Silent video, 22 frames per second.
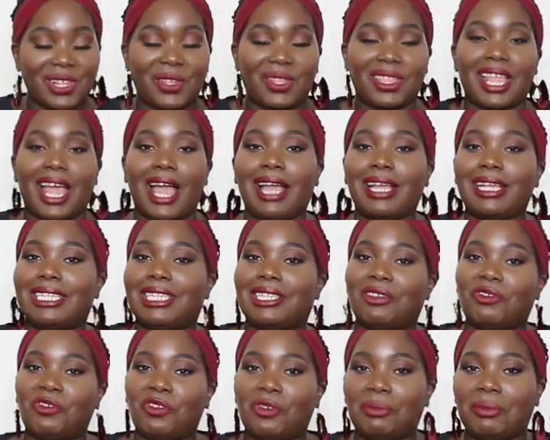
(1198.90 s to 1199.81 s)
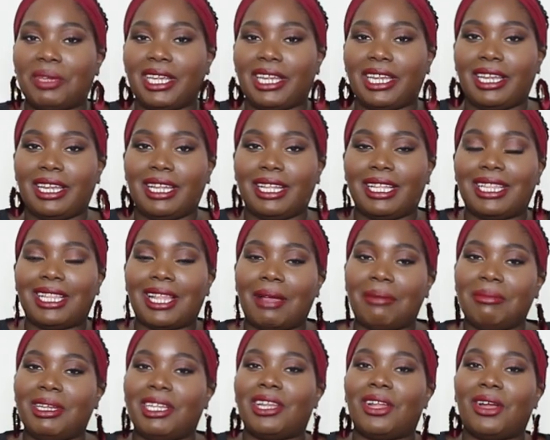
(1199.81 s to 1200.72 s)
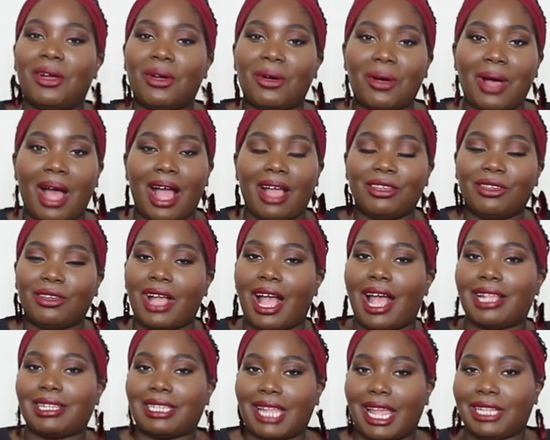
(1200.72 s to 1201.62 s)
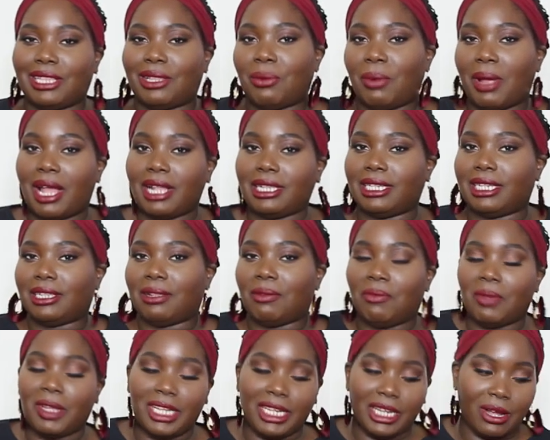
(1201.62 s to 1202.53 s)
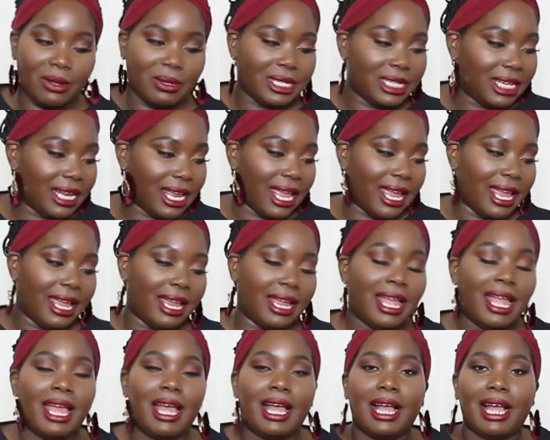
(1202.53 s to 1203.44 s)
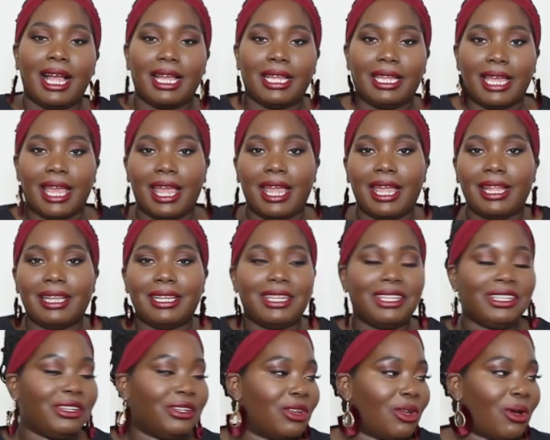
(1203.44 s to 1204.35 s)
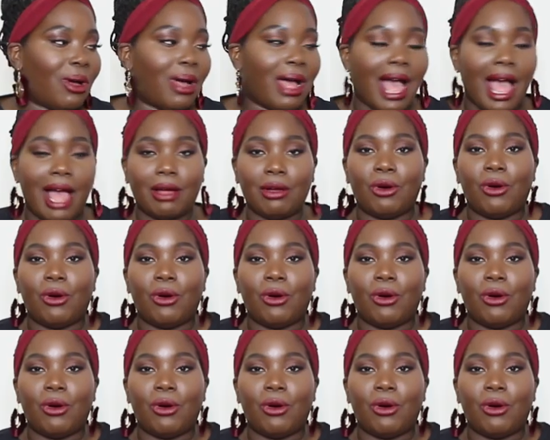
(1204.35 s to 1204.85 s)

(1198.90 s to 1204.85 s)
so that is it for me. Let me know how you guys like the way I did the video today. Again, you know, I